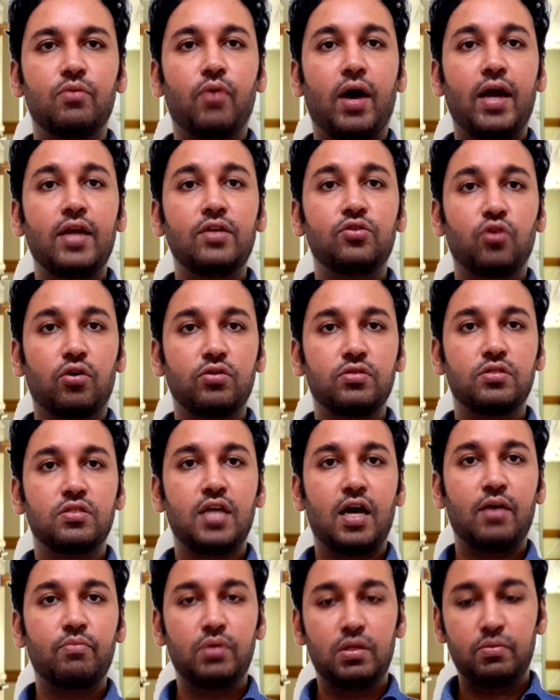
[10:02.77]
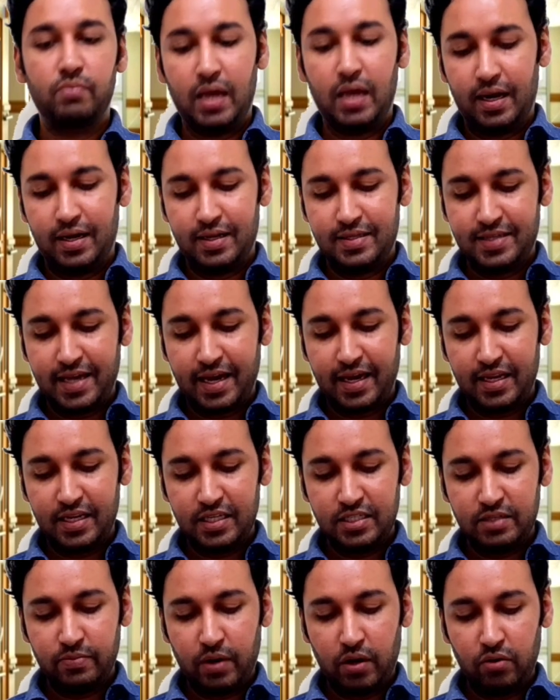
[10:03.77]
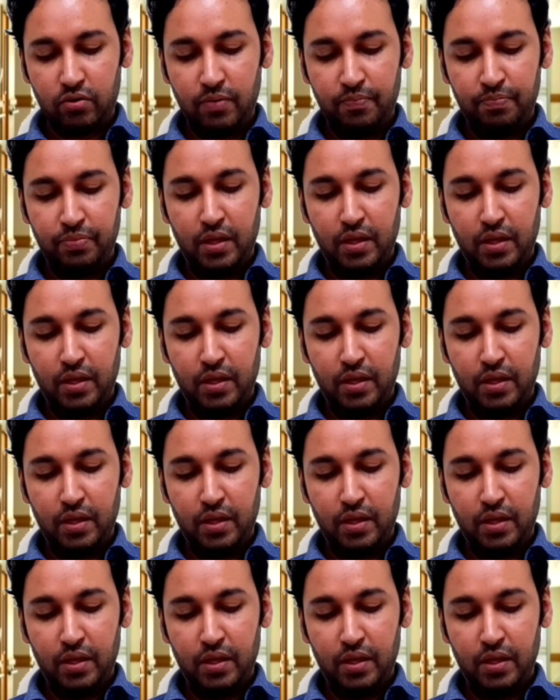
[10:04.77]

why choices have been made. Second is about